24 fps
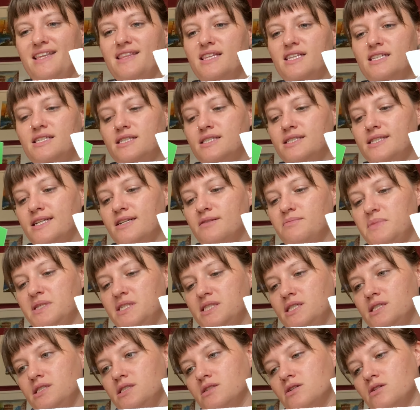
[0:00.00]
this is their
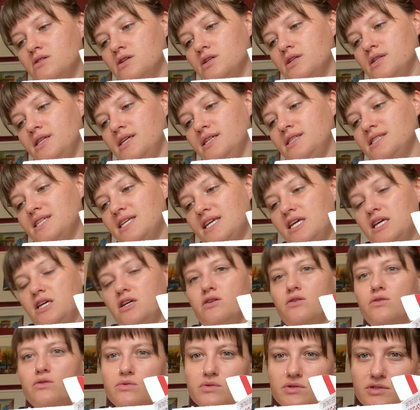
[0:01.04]
business card. That's
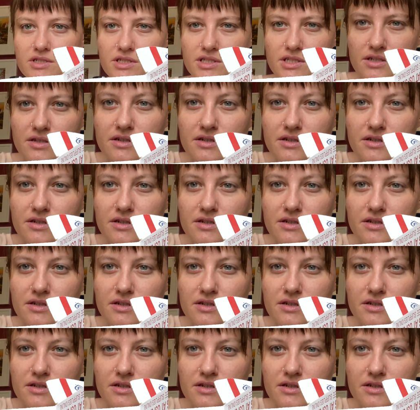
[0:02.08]
cute.